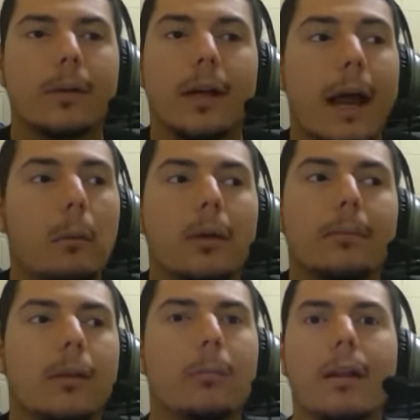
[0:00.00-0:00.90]
but I wouldn't
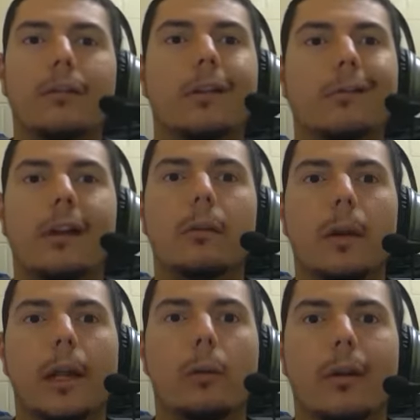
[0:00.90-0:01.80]
be surprised if you trade
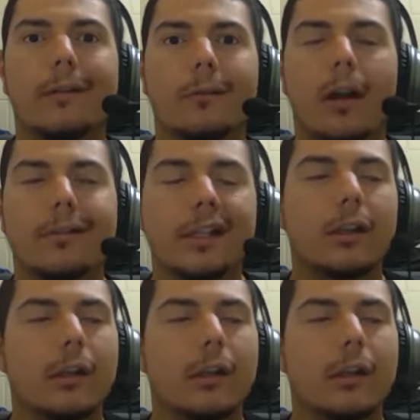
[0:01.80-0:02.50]
away Goran Dragic.